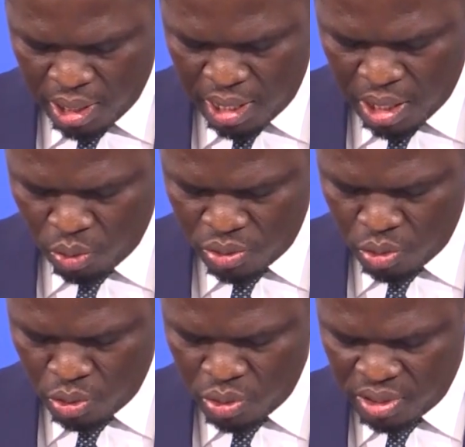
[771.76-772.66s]
Ghana was
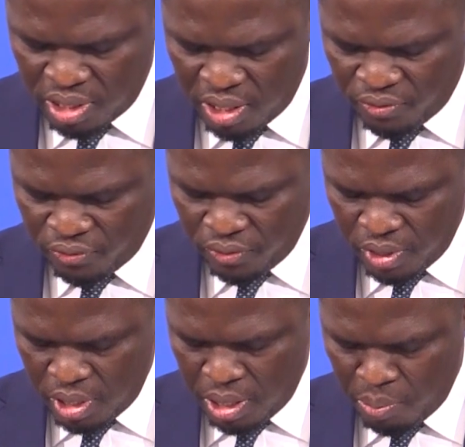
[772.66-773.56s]
also
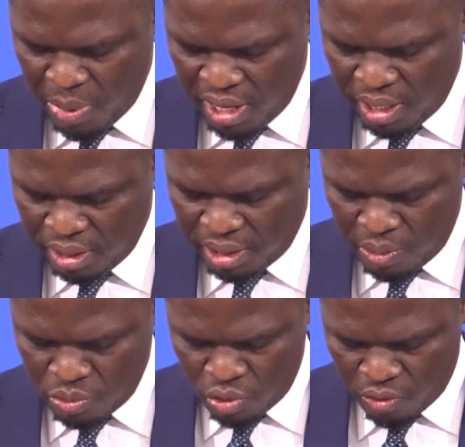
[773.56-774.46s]
save money in
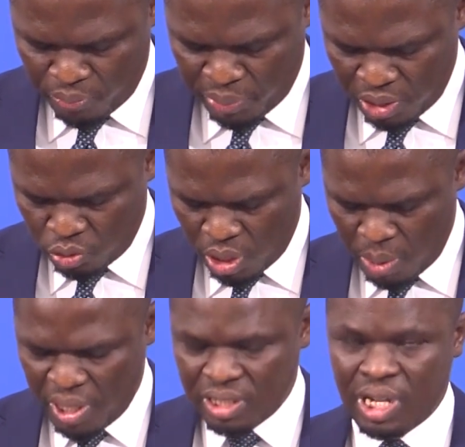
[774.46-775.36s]
terms of
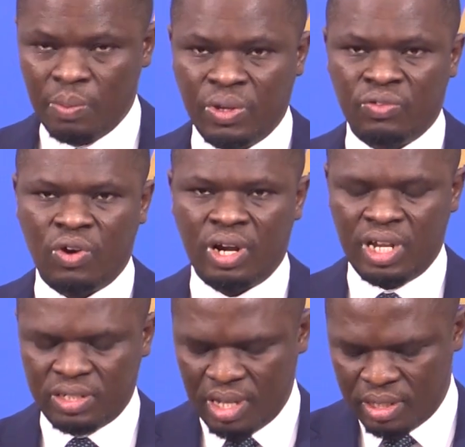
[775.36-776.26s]
pre-tournament campaign for our
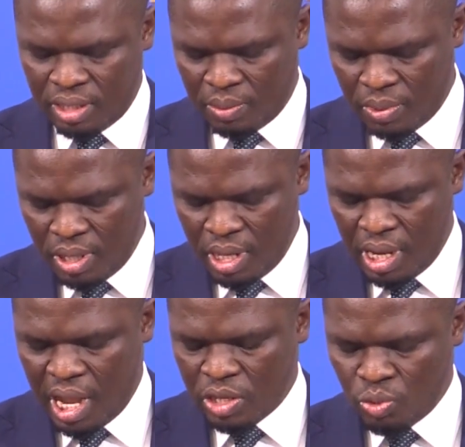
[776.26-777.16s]
national team.
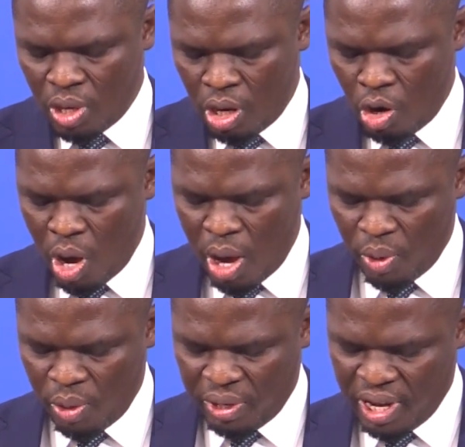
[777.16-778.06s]
As you are all
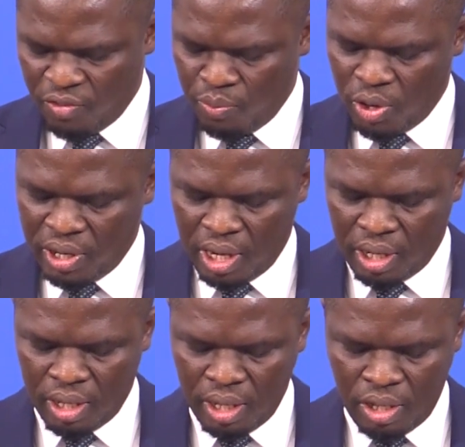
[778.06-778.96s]
aware, we have more
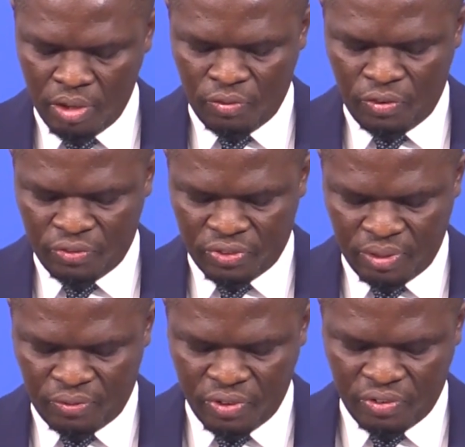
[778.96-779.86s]
than
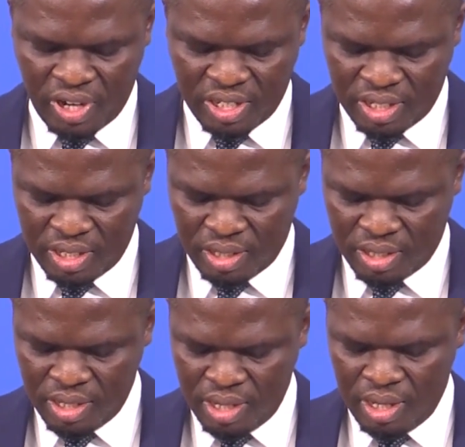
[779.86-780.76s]
50
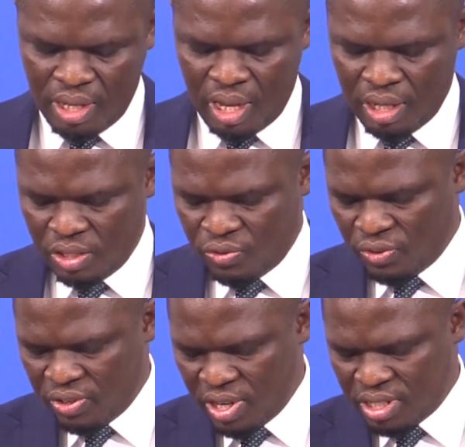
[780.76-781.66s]
federations, and these
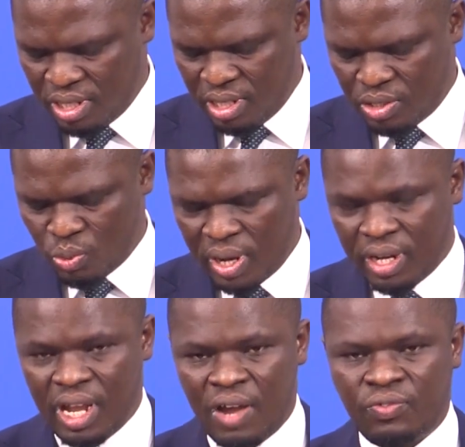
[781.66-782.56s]
federations, when
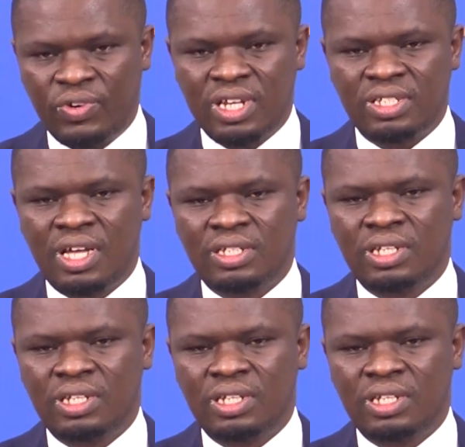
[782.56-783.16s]
they have national